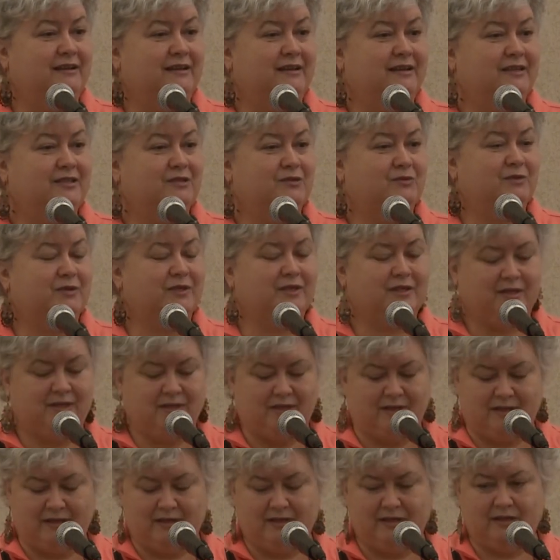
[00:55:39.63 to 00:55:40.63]
It's really,
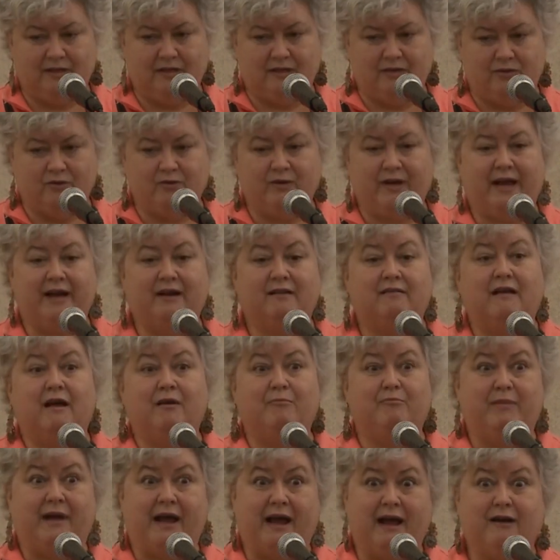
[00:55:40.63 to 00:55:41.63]
you get a
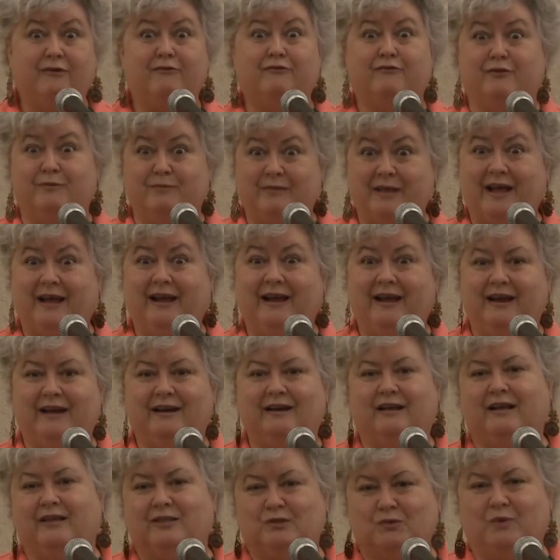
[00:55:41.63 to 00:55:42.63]
lot back from that,
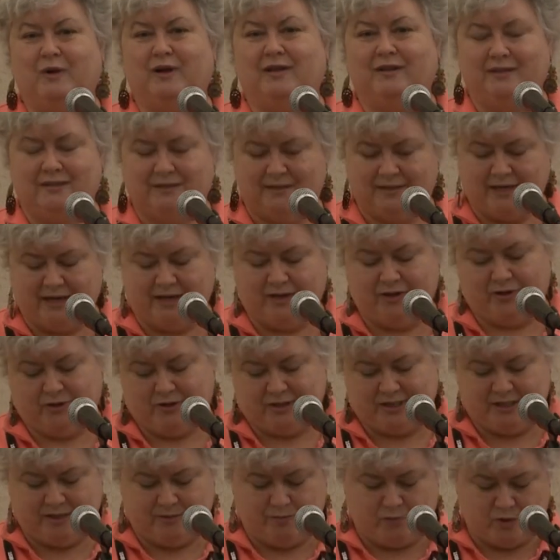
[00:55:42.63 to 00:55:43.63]
as well as getting your
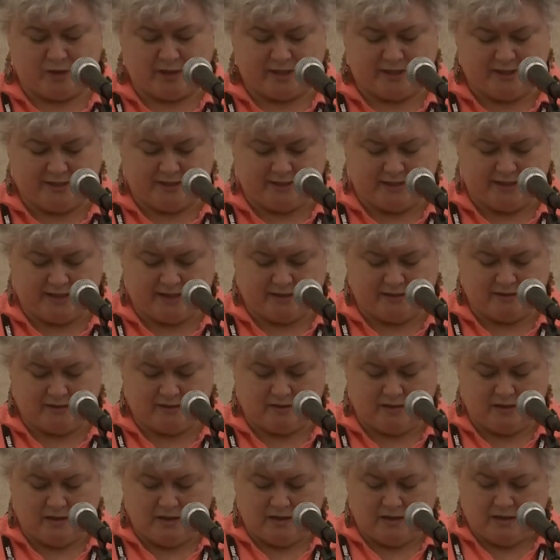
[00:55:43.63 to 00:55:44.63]
team working together.
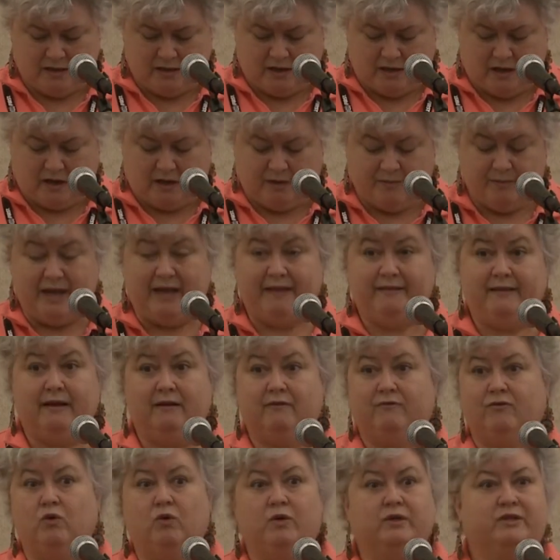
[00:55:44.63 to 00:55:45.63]
And then,
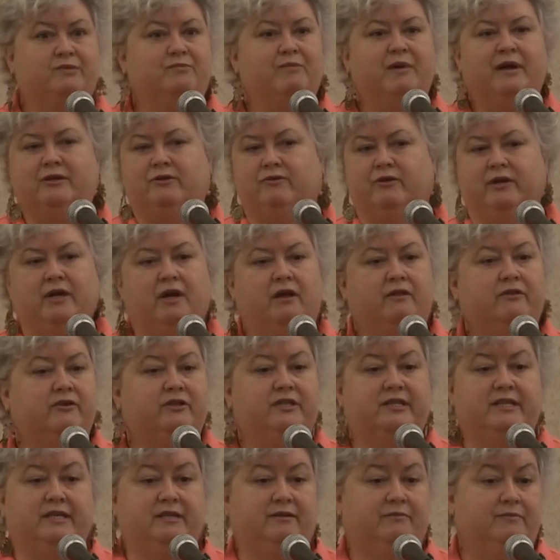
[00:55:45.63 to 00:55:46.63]
of course, mentoring other
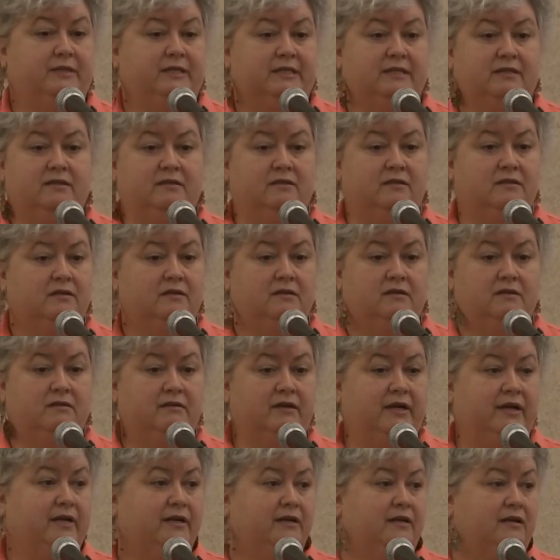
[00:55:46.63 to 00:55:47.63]
teams,
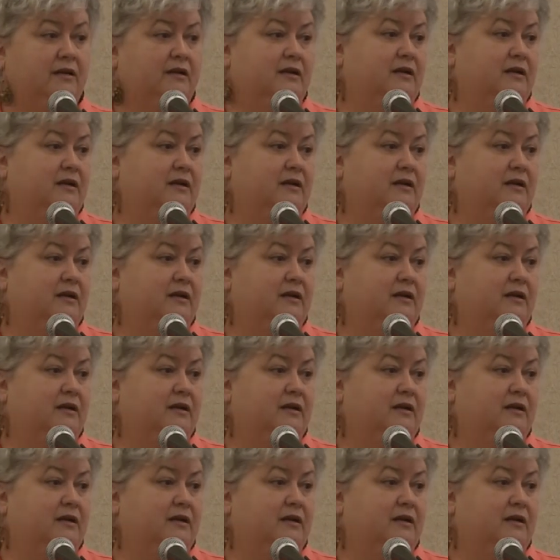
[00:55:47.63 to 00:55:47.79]
right?